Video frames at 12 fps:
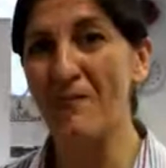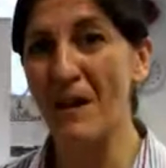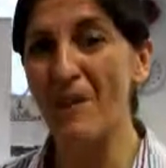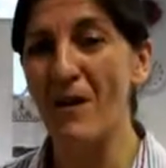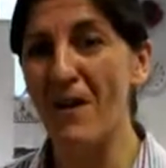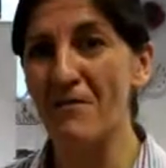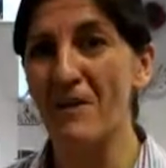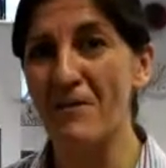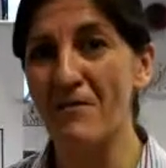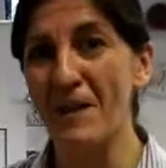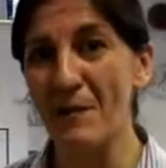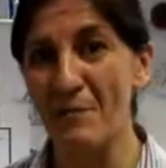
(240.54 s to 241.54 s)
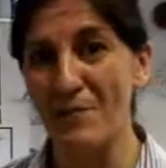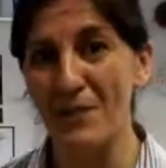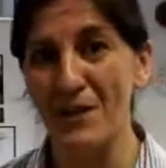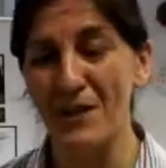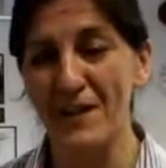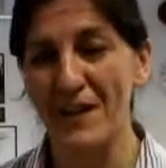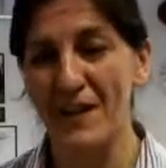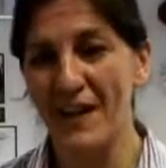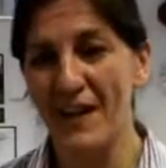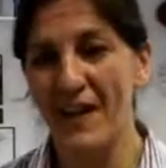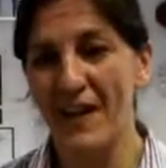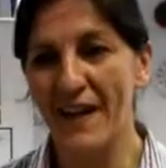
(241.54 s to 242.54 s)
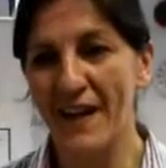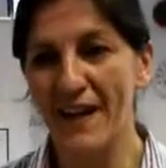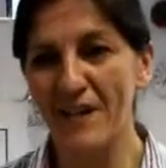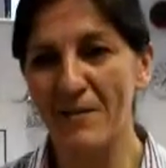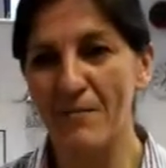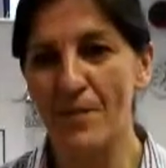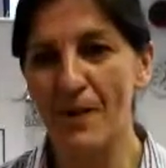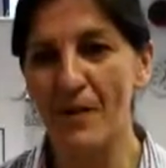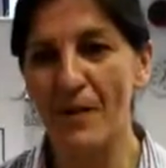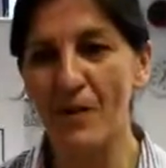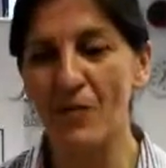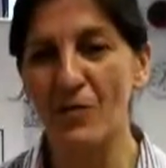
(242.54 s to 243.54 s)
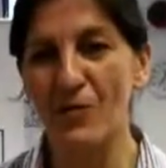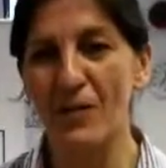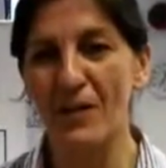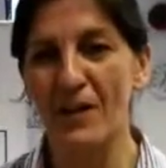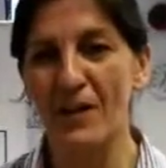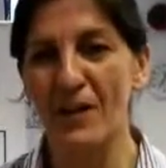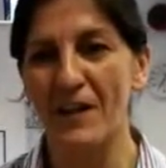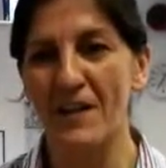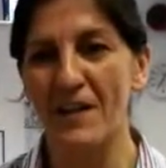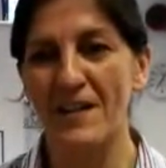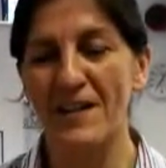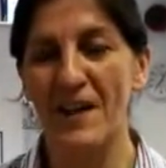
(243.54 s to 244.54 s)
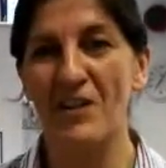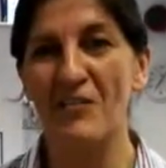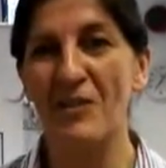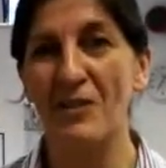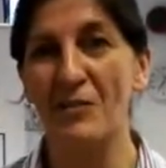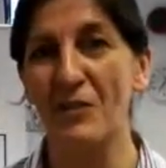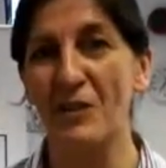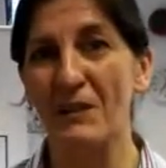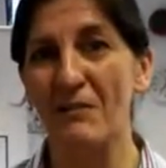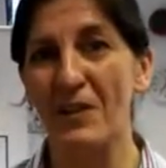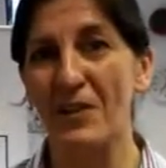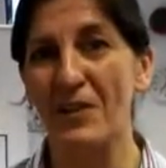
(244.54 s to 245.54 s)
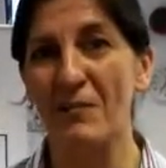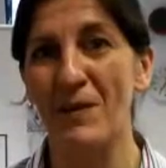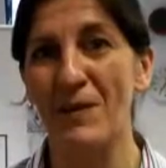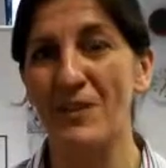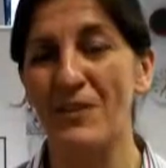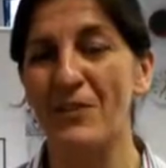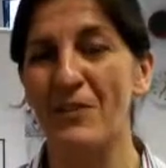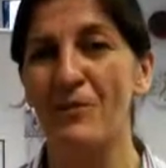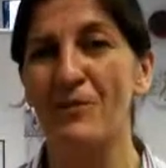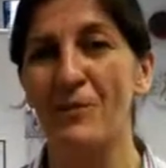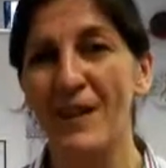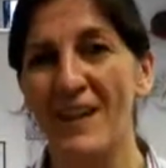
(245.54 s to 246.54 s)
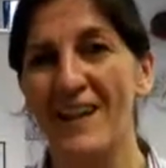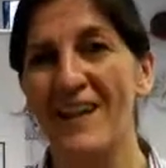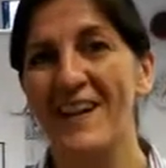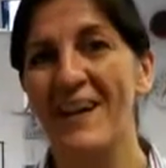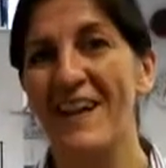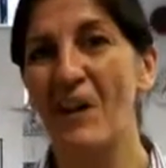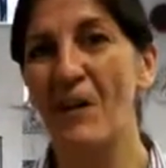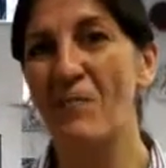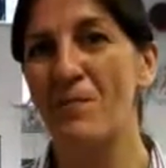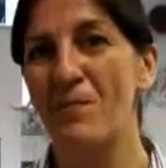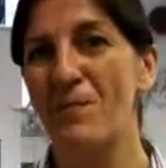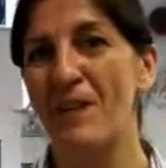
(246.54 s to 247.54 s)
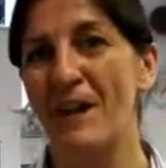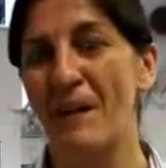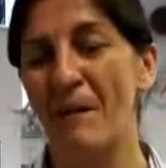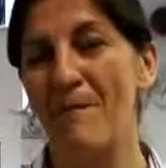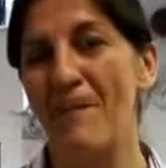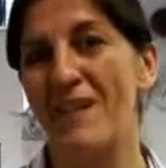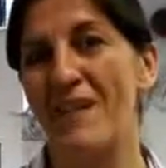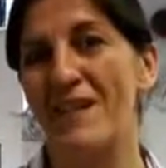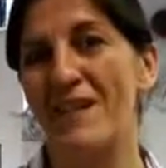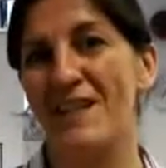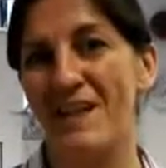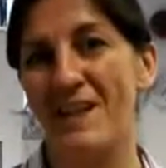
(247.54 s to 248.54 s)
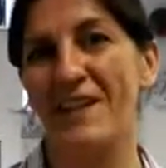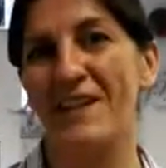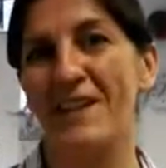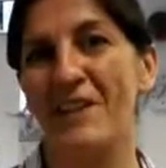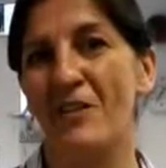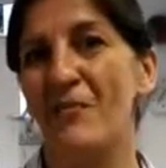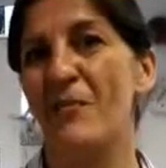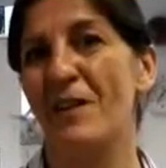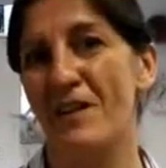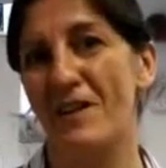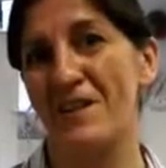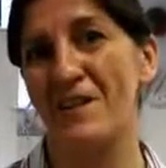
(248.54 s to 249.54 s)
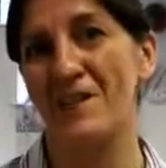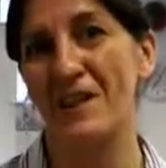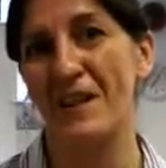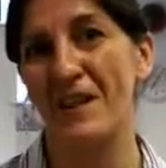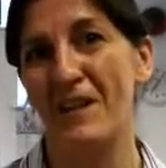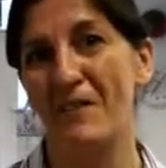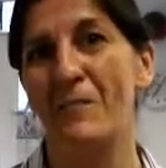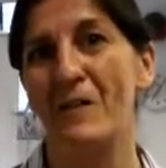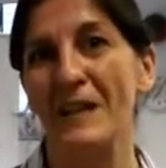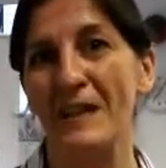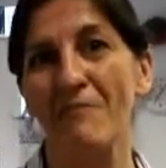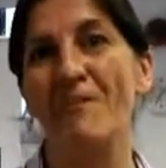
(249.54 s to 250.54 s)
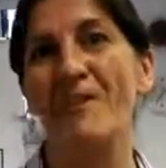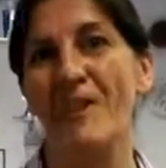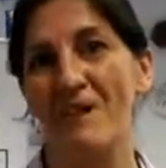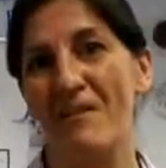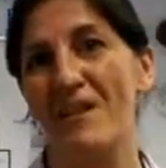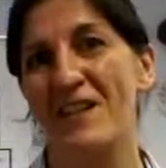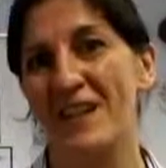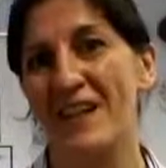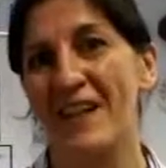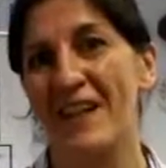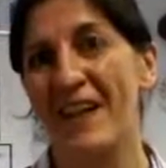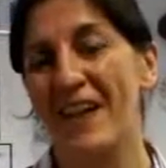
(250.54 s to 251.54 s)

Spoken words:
I'm halfway through that project. And my old secondary school have asked me to help design the courtyard that they're completely regenerating.